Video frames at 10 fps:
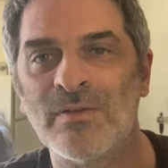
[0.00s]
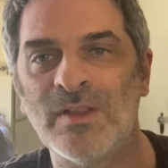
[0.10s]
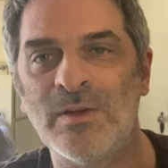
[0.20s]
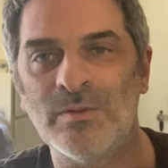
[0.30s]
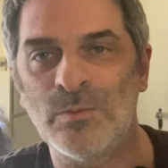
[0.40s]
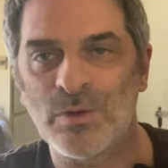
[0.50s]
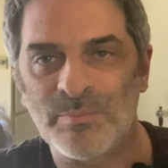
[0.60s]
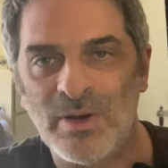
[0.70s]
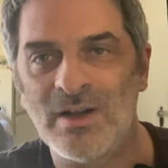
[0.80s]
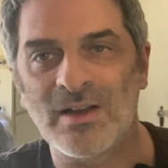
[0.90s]
if they were
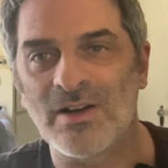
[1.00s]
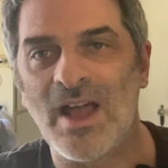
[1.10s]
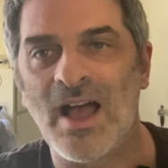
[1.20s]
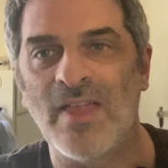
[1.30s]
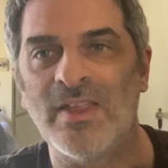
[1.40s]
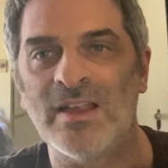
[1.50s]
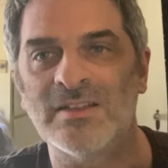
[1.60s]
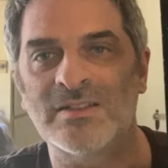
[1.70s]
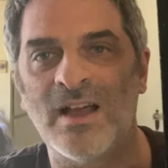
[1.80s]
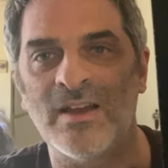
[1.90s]
punk or not. They
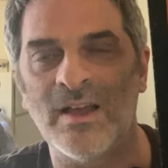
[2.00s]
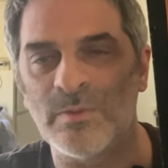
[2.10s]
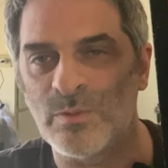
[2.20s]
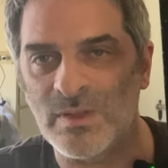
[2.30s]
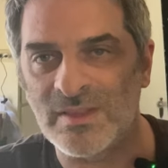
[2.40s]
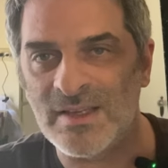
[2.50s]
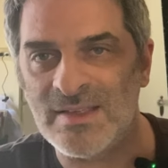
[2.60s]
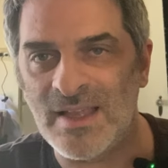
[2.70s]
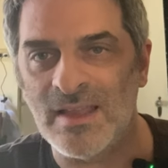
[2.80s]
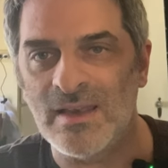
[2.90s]
just got on with what they
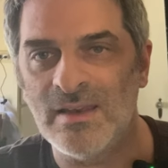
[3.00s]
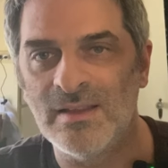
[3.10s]
did.